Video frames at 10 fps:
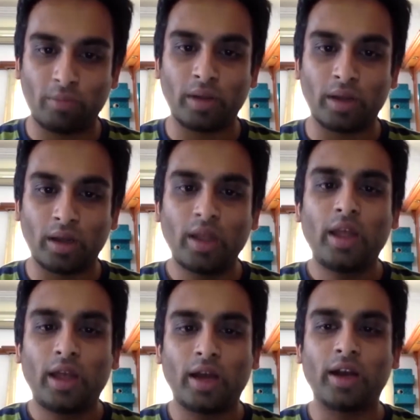from
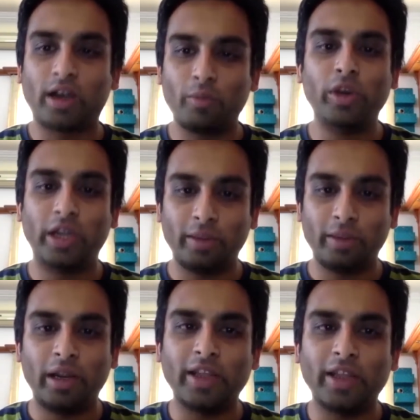community
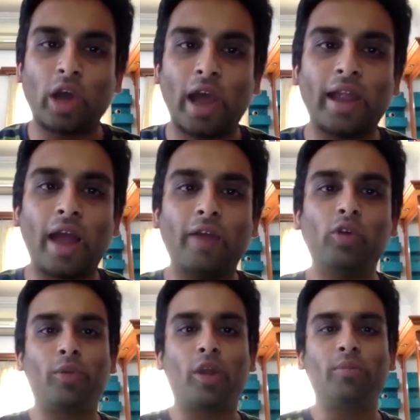building. So I
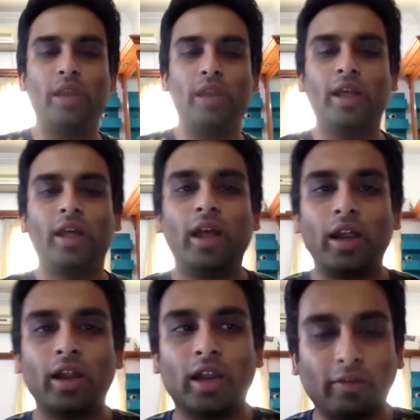would probably
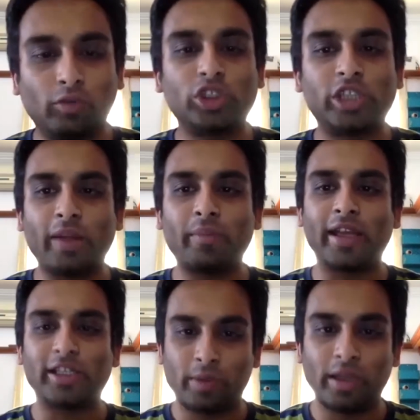love to share my
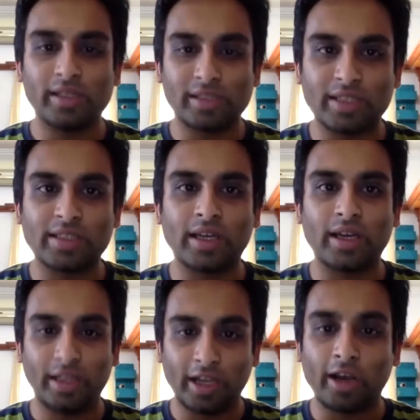experiences
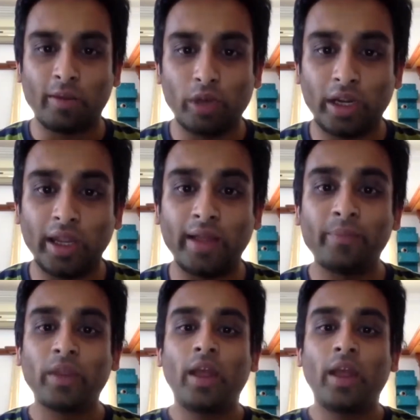in the community.